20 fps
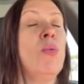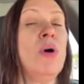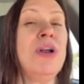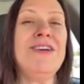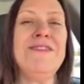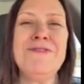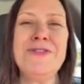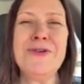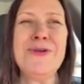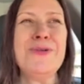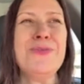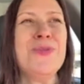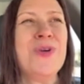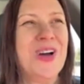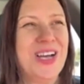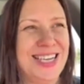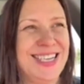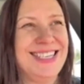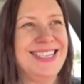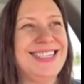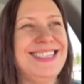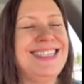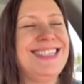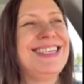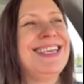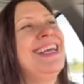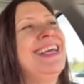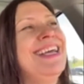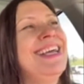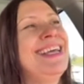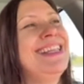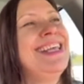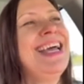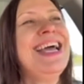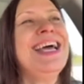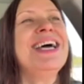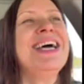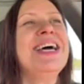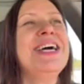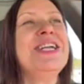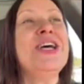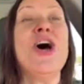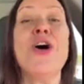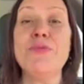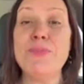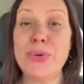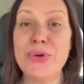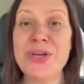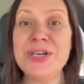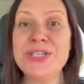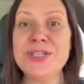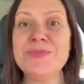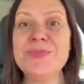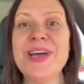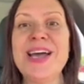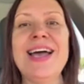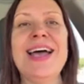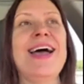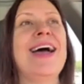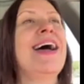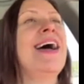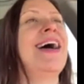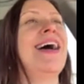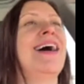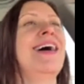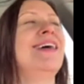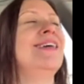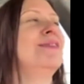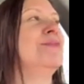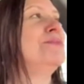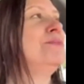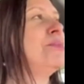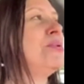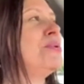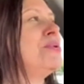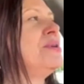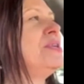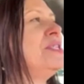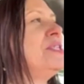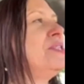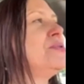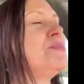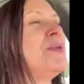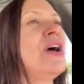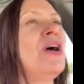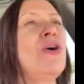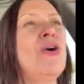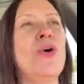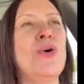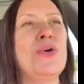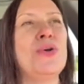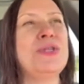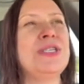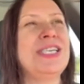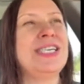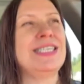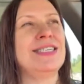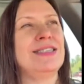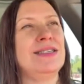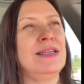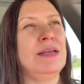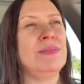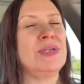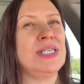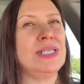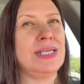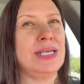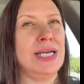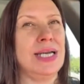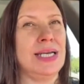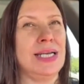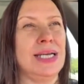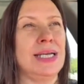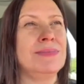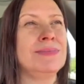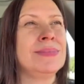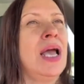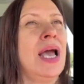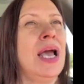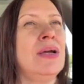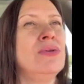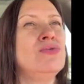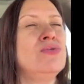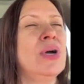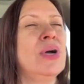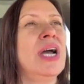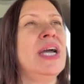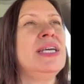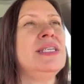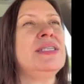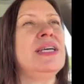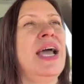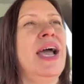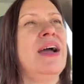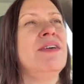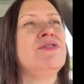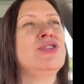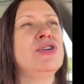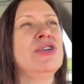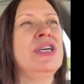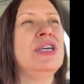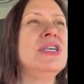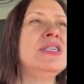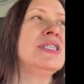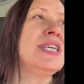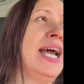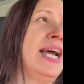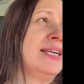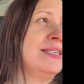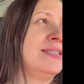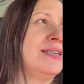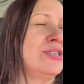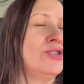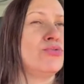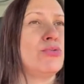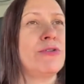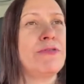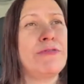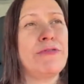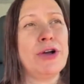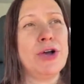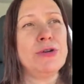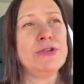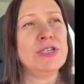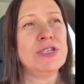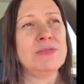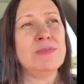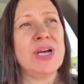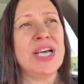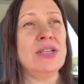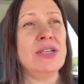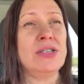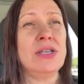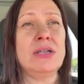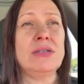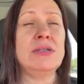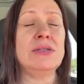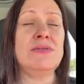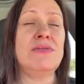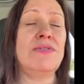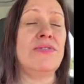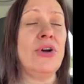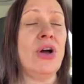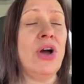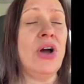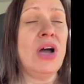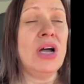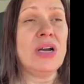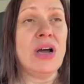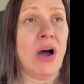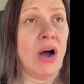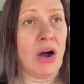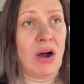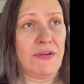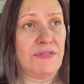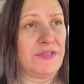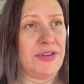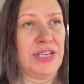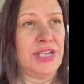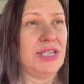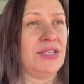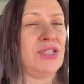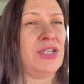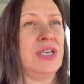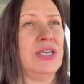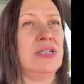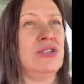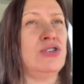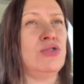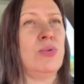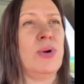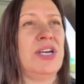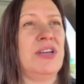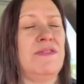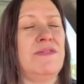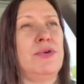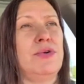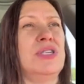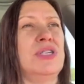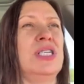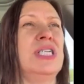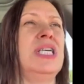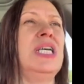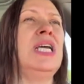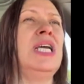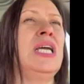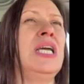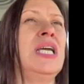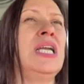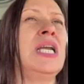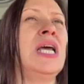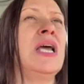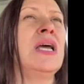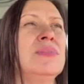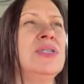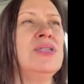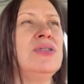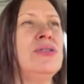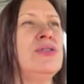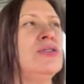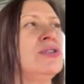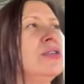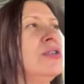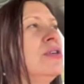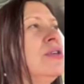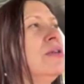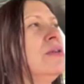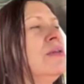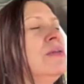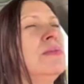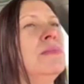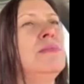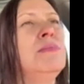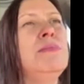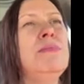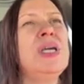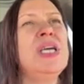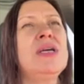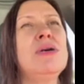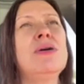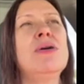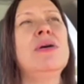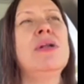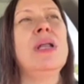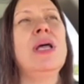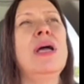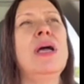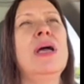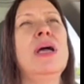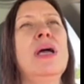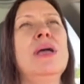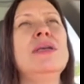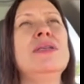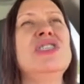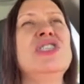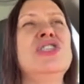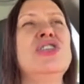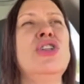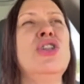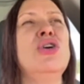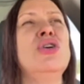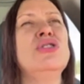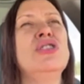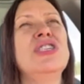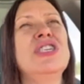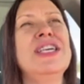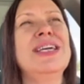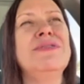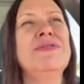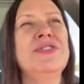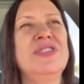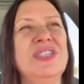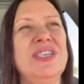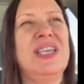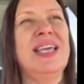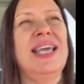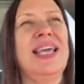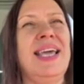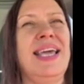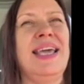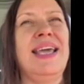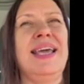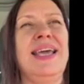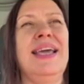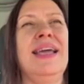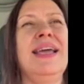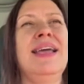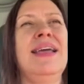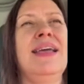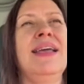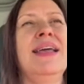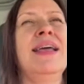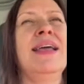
One of whom was the head of Burisma Holdings Limited. And right after his assets were frozen by the London Fraud Office in 2014, Mr. Nikola Volchevsky